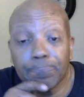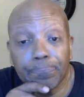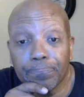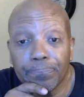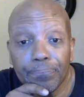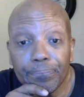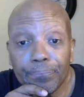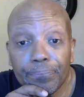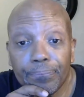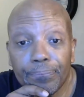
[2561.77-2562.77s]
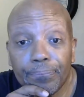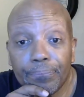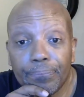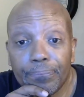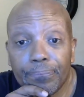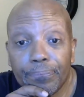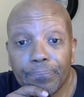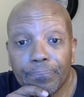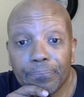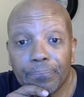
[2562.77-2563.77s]

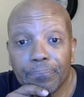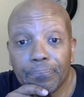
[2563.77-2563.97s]
Nothing is said.